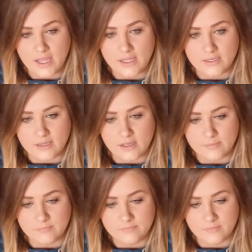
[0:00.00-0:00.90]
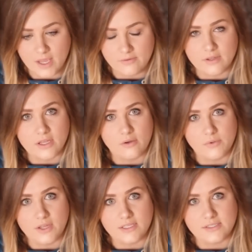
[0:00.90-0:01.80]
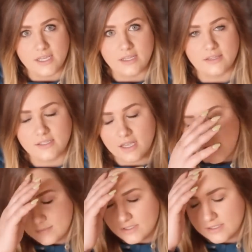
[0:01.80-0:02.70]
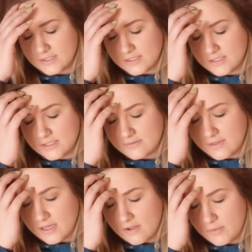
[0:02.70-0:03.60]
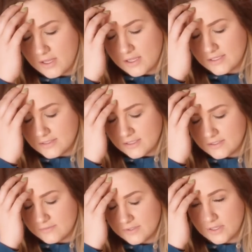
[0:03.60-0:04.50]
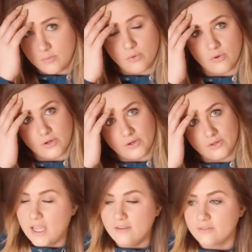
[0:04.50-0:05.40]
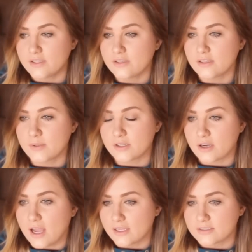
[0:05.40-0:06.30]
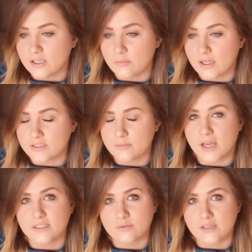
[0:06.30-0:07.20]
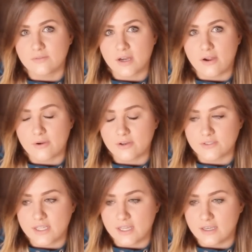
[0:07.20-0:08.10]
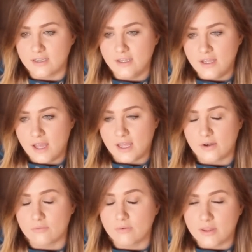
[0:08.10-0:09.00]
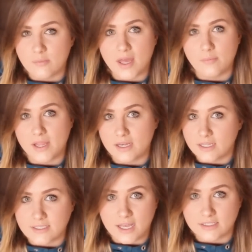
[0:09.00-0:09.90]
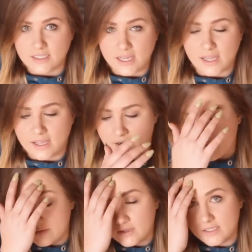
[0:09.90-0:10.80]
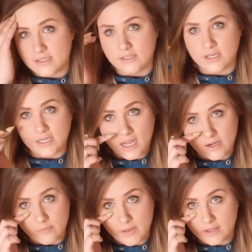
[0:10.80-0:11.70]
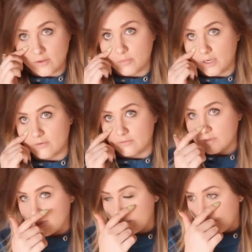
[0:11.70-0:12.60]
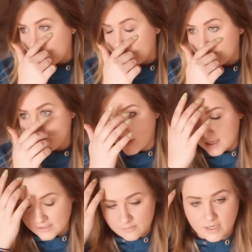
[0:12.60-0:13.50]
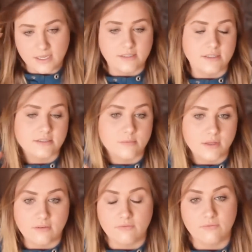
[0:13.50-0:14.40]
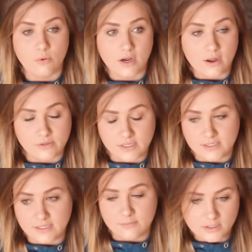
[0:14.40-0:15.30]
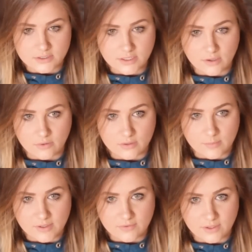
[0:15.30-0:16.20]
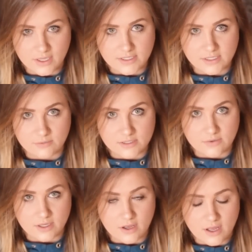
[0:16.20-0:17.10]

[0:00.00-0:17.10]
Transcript: And um, I really hope you guys take the time to listen to this video because it's really important. I have literally been crying so much the past 24 hours and I had a really bad panic attack today. I don't know if you guys, I tried to hide it with makeup, but I have really bad bags under my eyes because I slept like four hours last night. So let me fill you guys in what's going